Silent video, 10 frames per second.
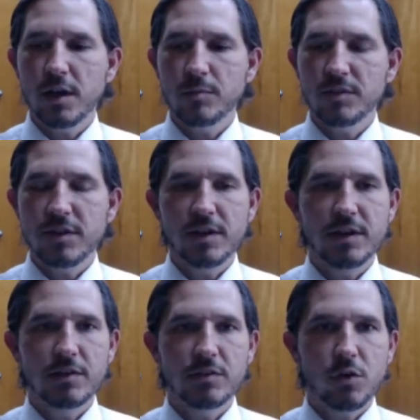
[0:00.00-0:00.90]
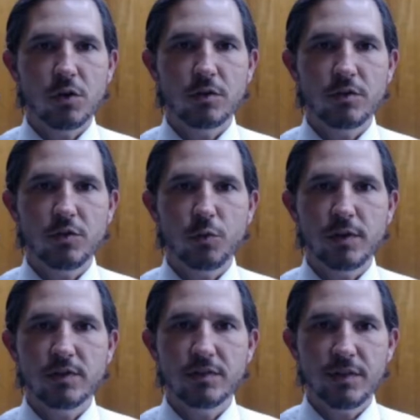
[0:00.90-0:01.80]
Today is August the
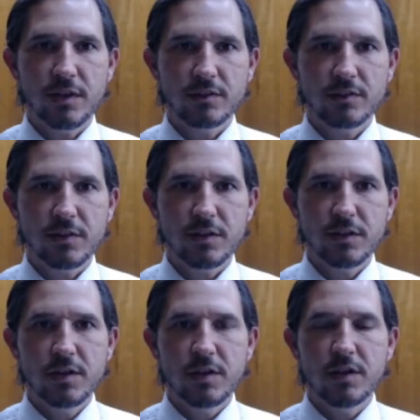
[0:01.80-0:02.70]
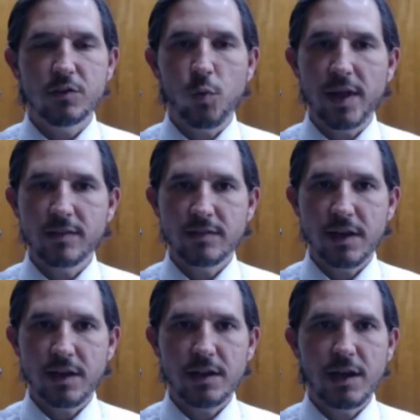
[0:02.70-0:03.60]
26th. It's a
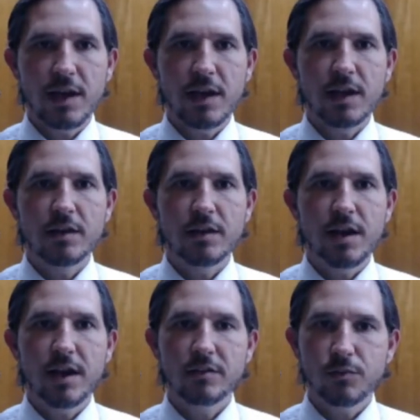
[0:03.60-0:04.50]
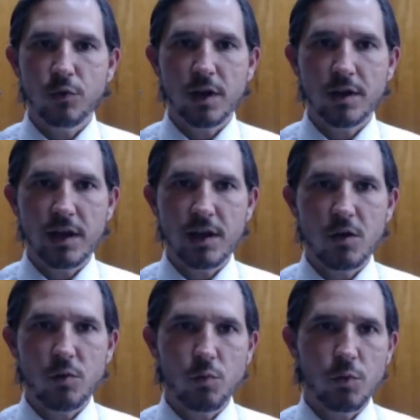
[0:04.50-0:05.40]
Wednesday, and as of right
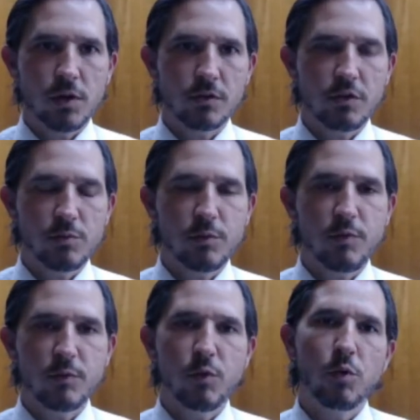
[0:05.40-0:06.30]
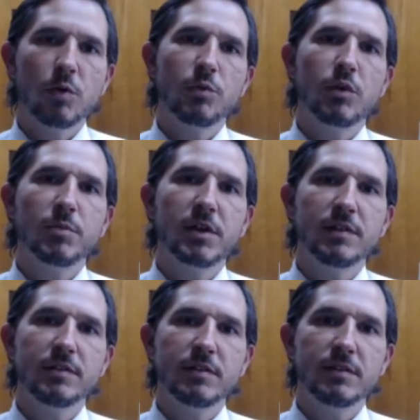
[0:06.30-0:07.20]
now, we are still moving forward with our
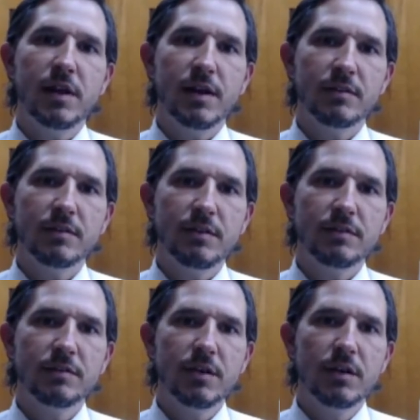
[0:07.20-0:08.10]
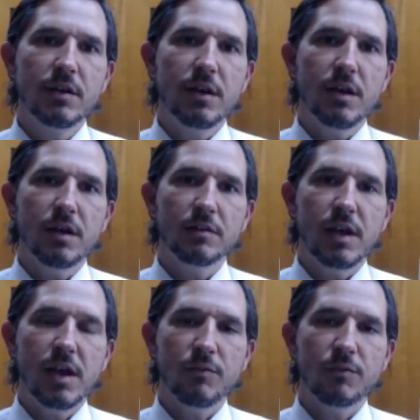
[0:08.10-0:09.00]
plans as a diocese to
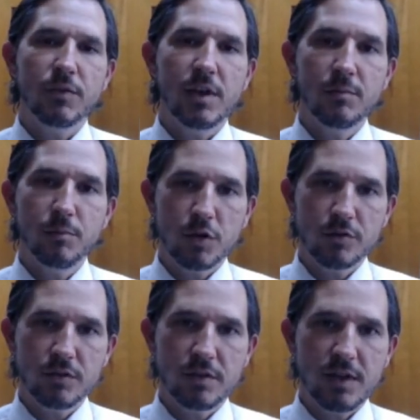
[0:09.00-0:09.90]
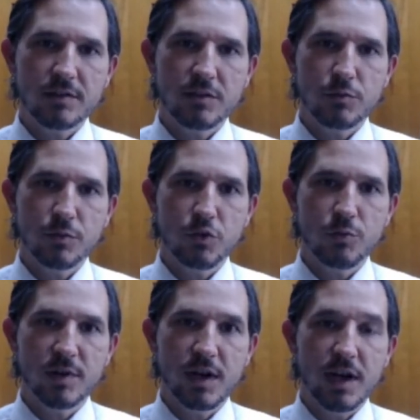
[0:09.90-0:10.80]
have in-person classes
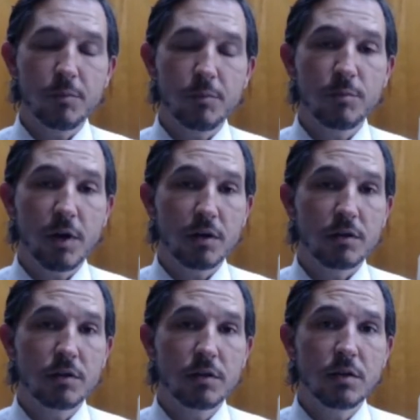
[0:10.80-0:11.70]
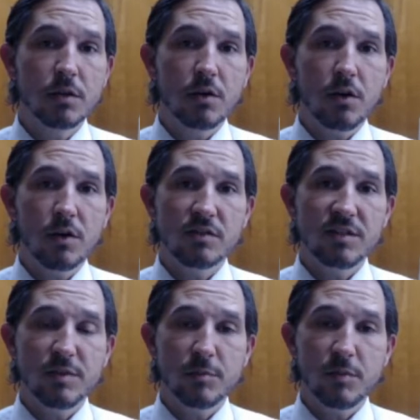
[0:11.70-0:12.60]
resume in a hybrid model on
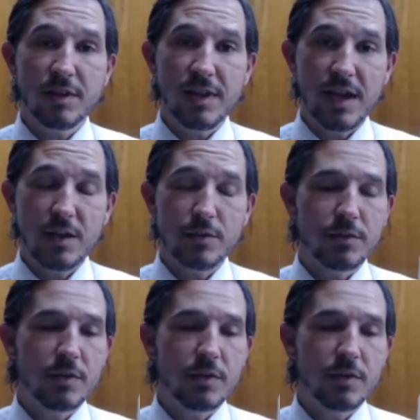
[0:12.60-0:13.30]
September the 8th.